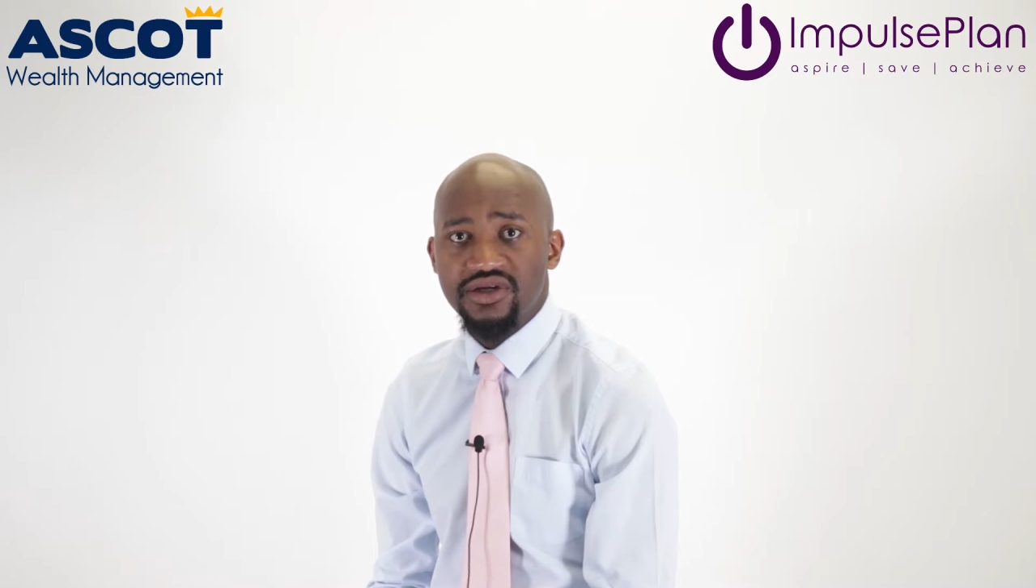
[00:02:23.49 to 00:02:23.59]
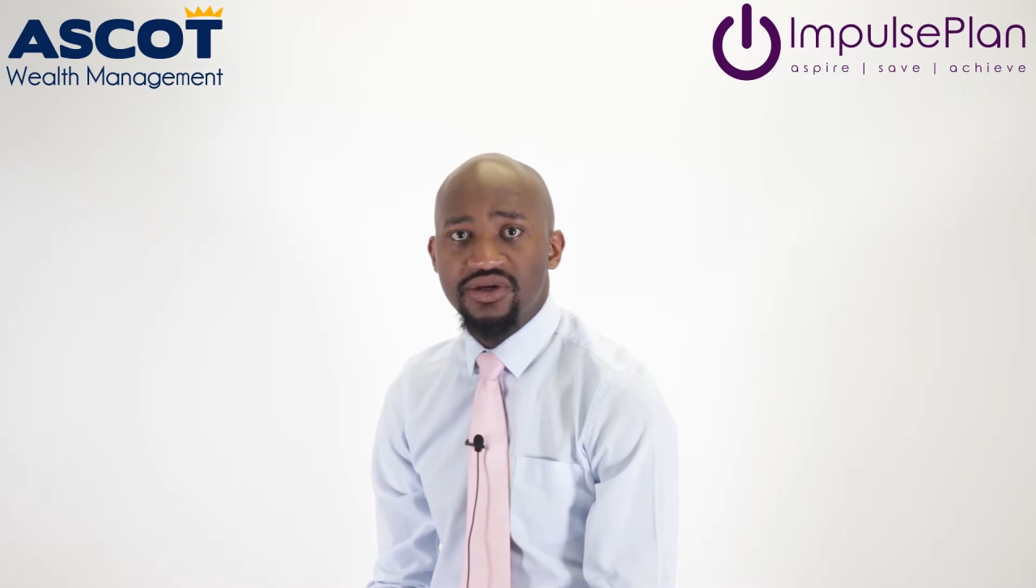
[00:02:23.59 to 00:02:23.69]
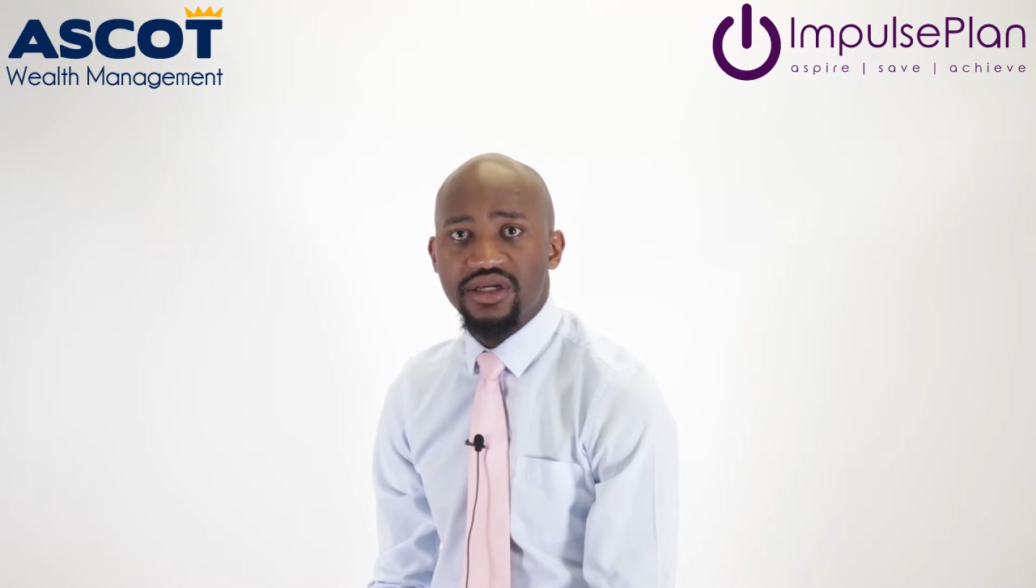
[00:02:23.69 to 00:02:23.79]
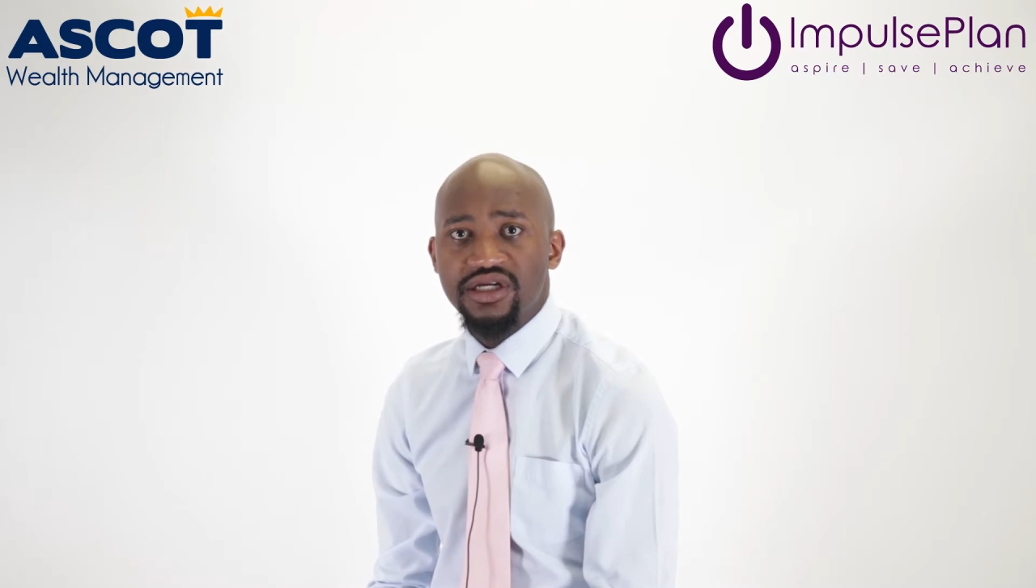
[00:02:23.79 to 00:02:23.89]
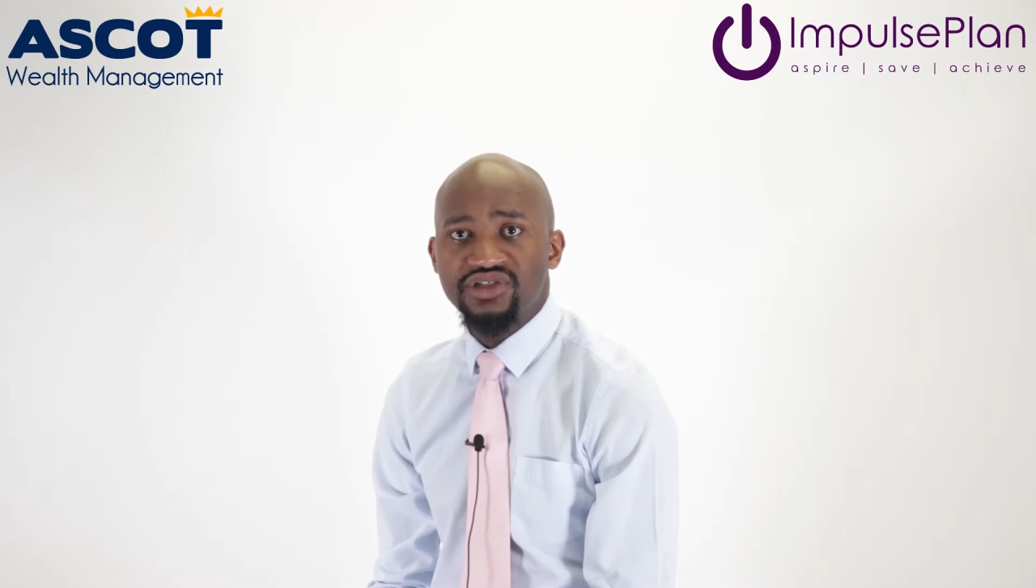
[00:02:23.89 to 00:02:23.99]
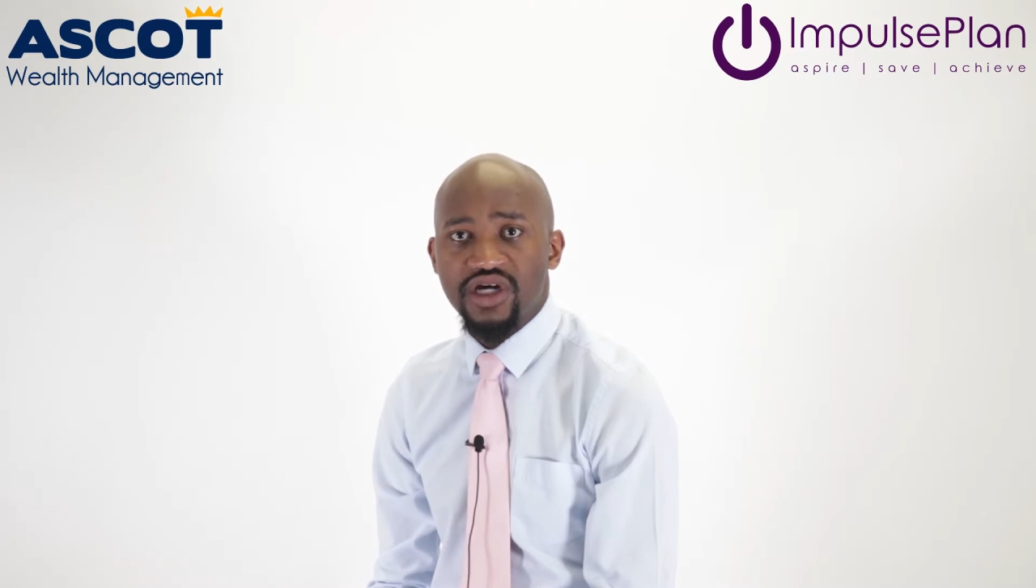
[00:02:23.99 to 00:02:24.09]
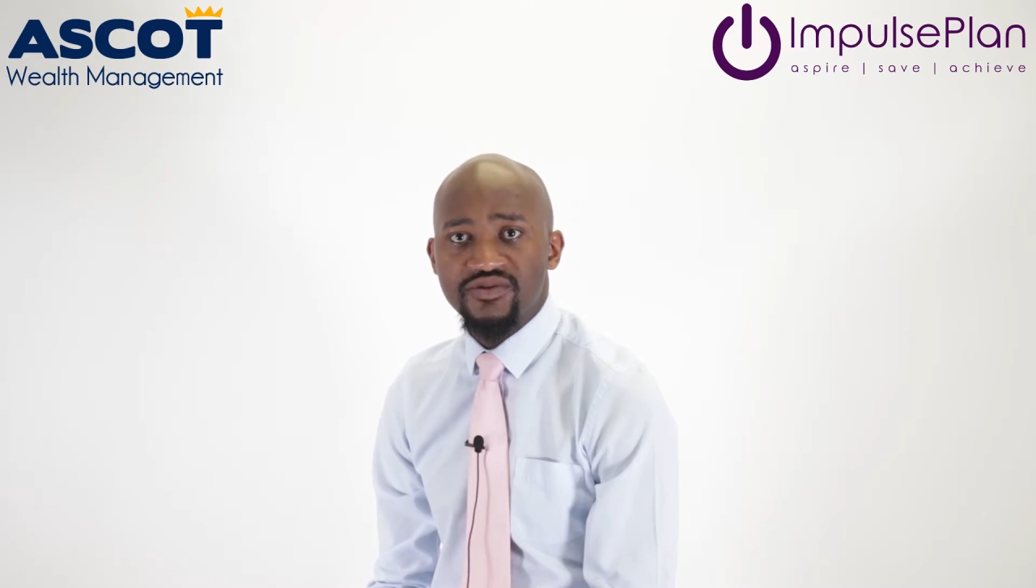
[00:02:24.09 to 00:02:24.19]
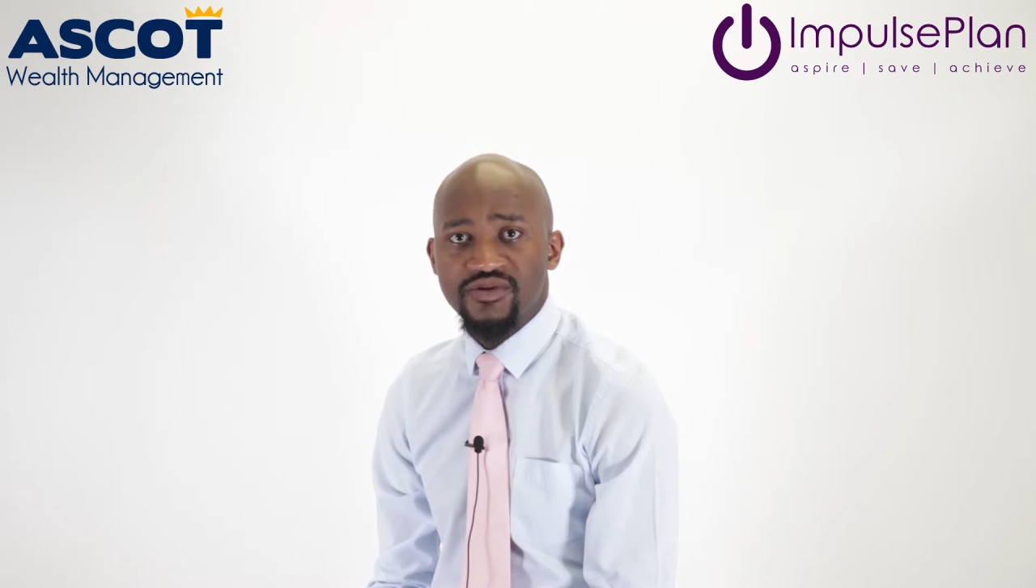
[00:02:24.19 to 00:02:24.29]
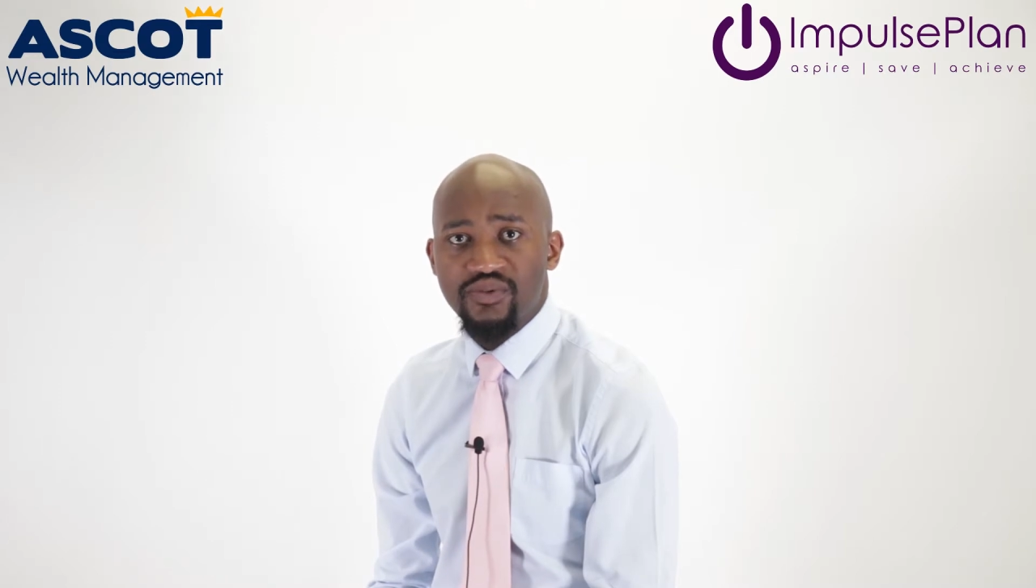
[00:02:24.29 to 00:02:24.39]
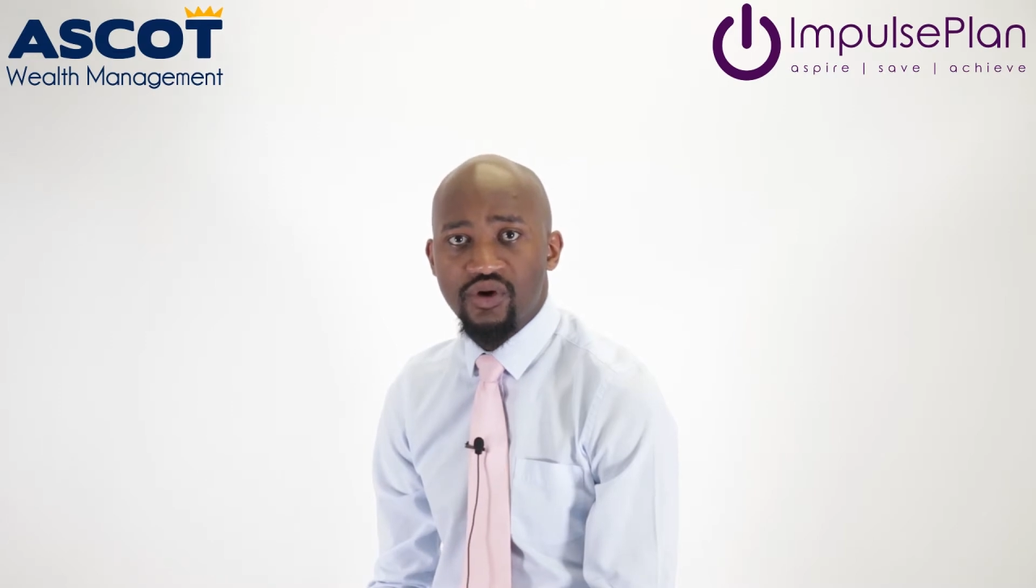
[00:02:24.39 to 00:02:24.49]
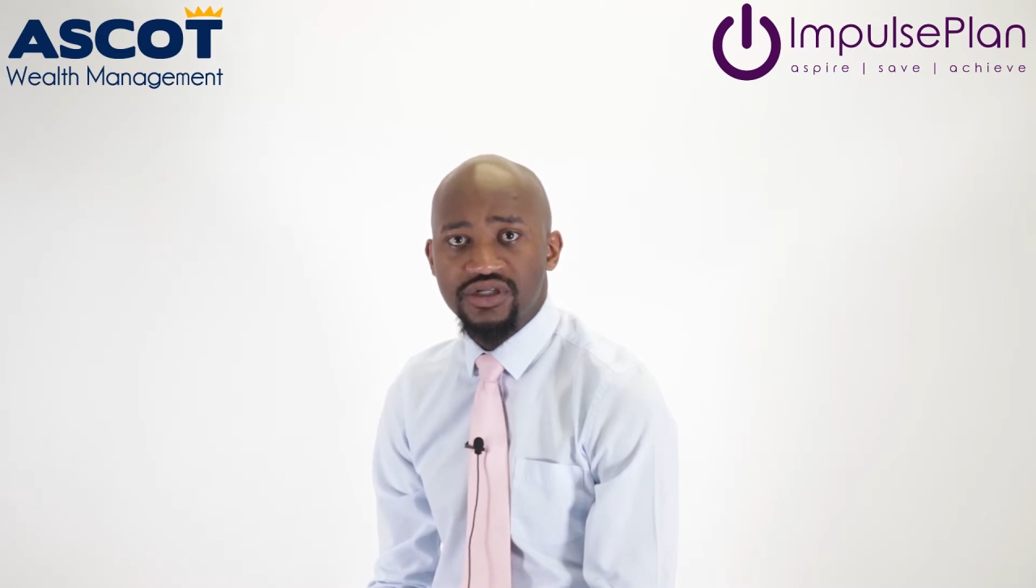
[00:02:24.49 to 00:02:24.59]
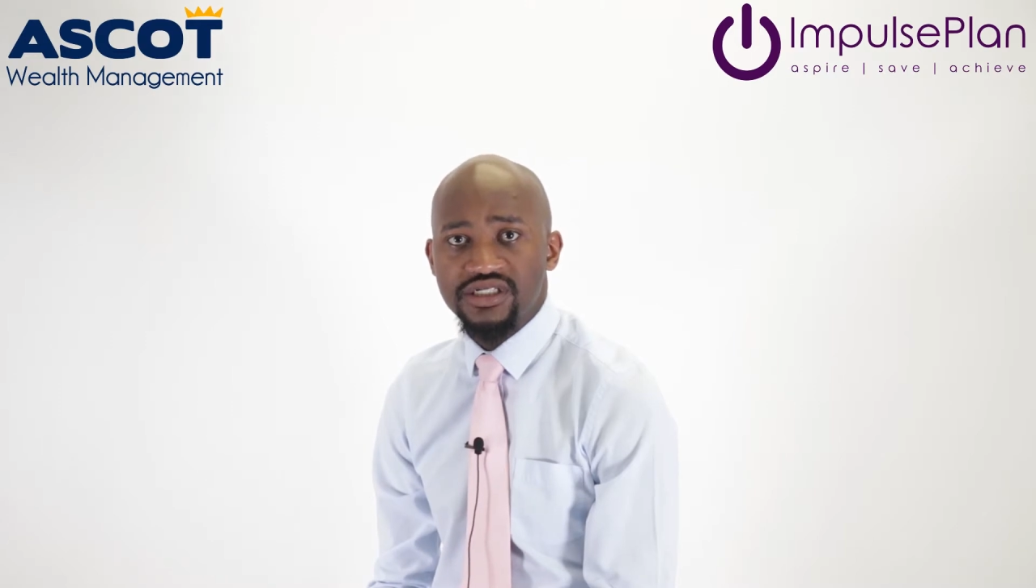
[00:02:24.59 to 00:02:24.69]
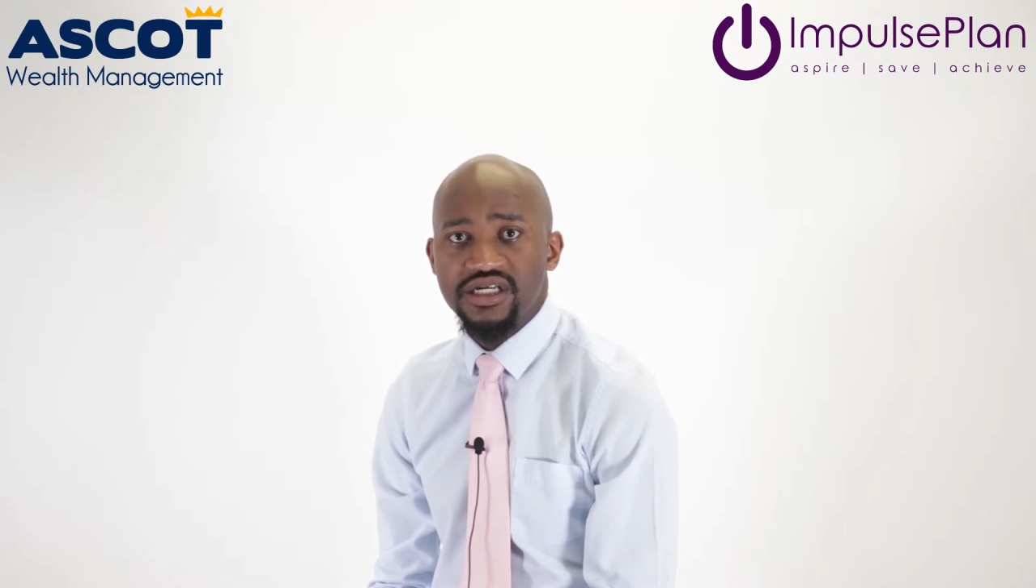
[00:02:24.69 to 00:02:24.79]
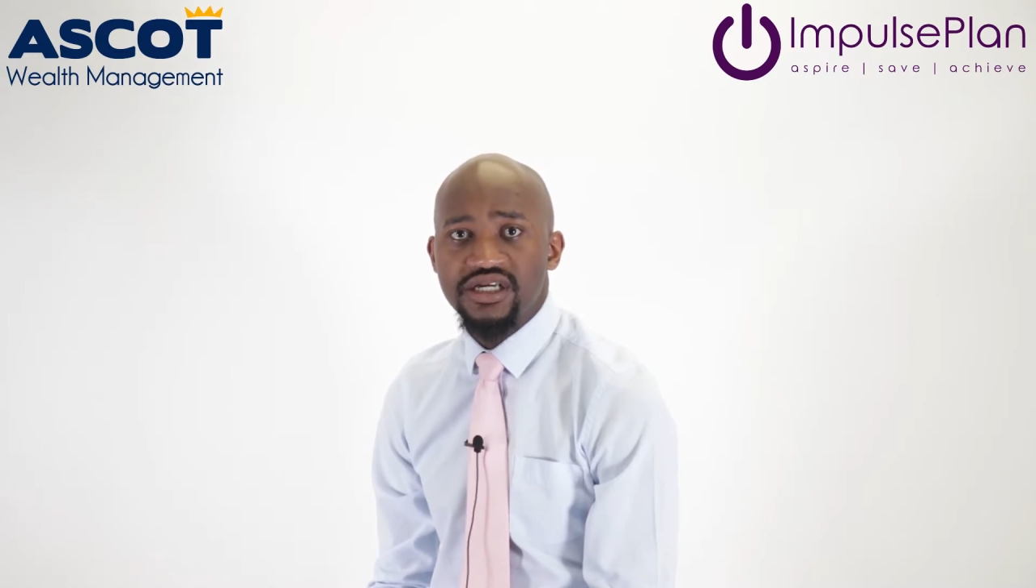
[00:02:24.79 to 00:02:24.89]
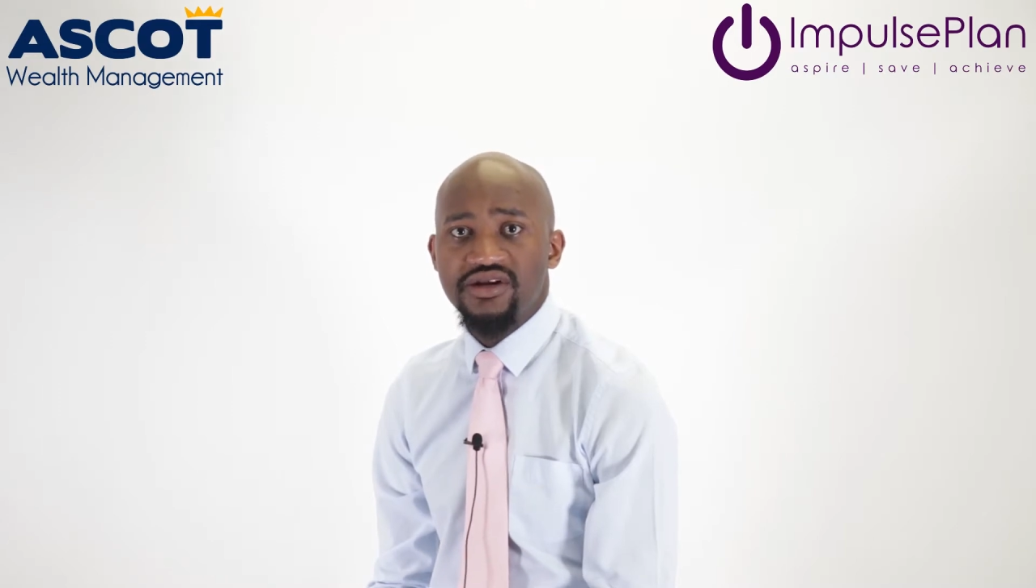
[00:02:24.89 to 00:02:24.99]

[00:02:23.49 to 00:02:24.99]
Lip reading: UK jobs report,